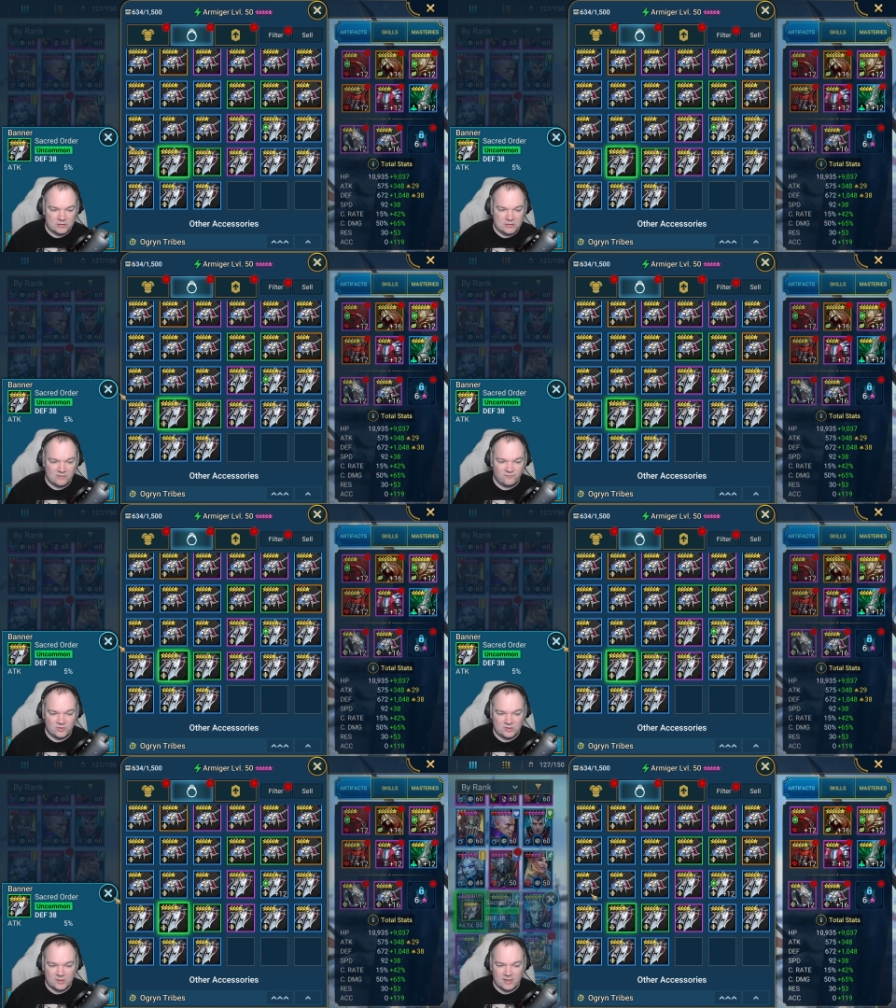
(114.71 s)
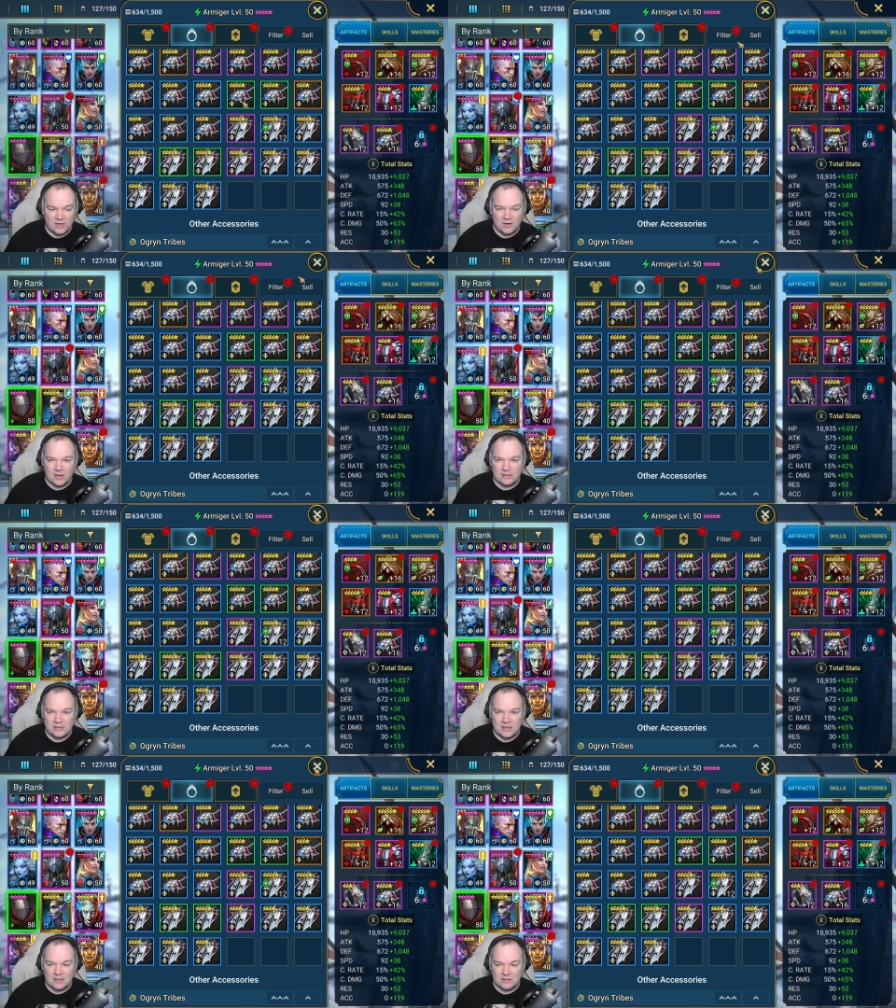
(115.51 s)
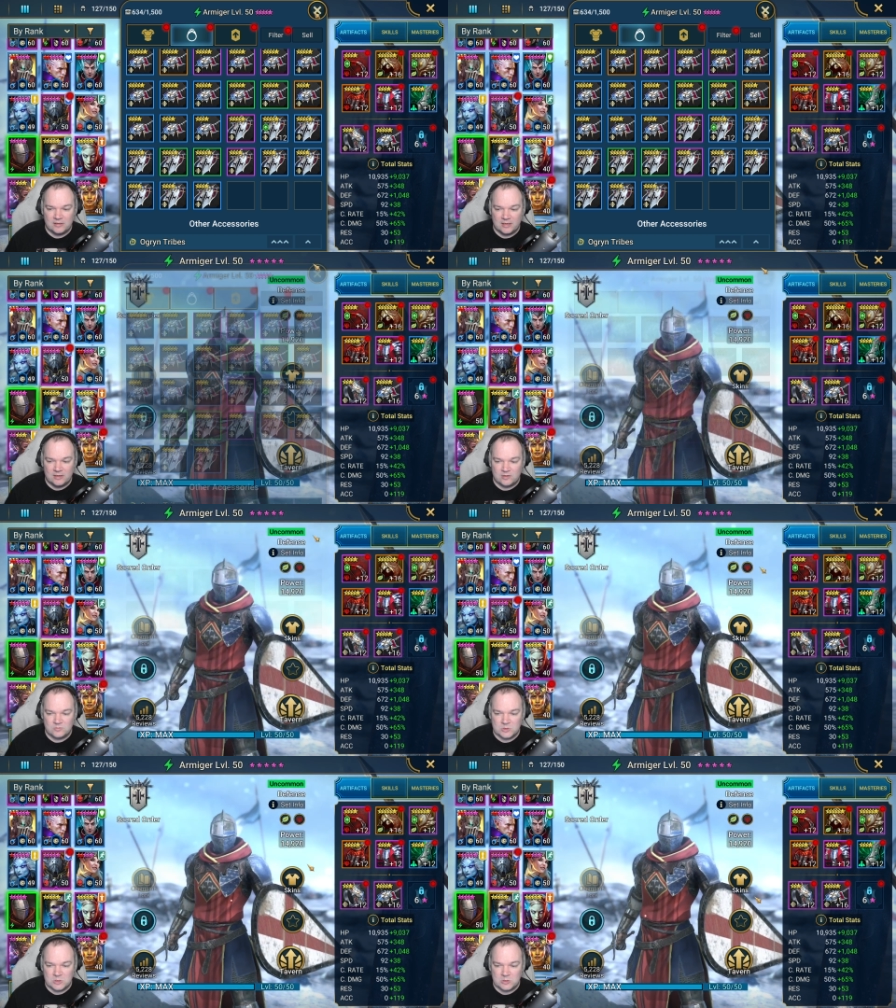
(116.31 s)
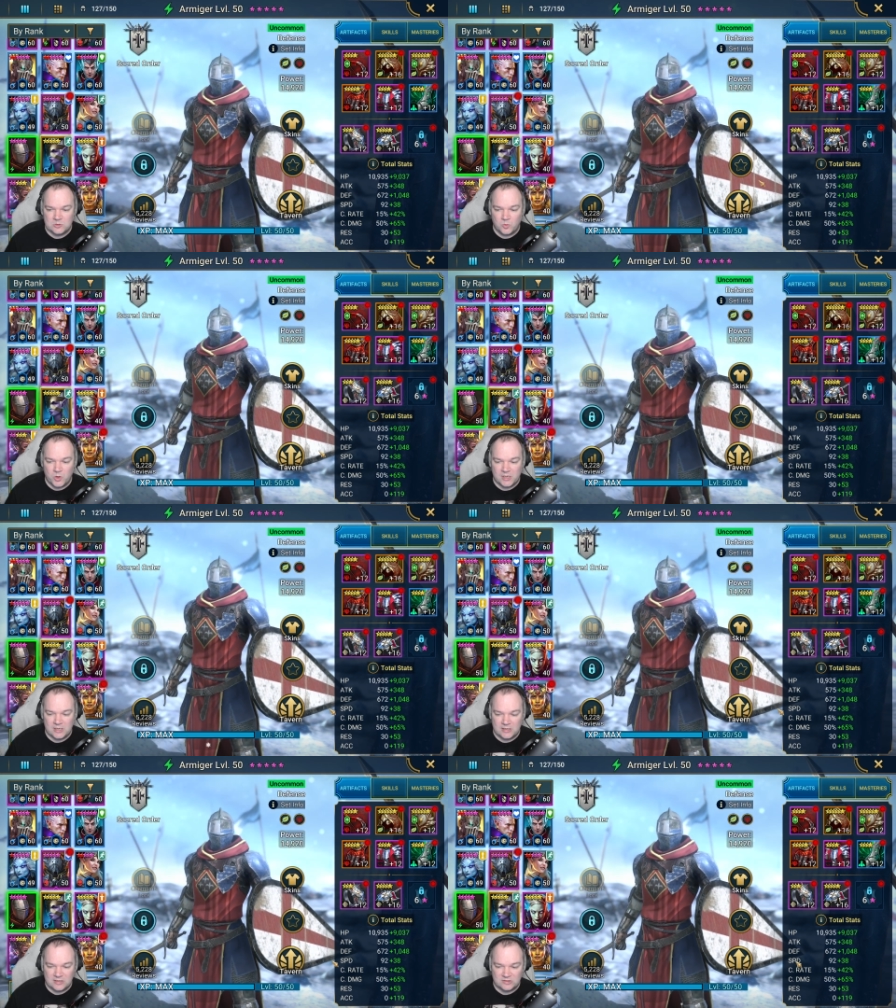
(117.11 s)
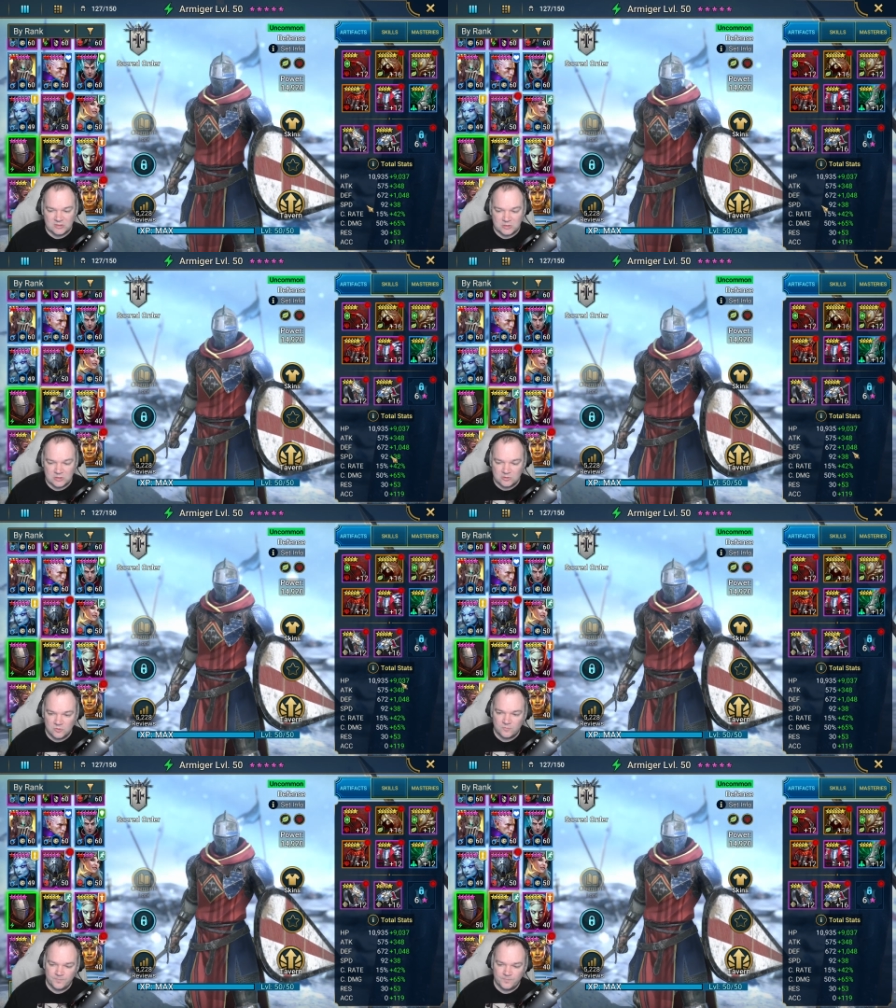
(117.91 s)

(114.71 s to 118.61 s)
difference there and get him to do what he needs to do.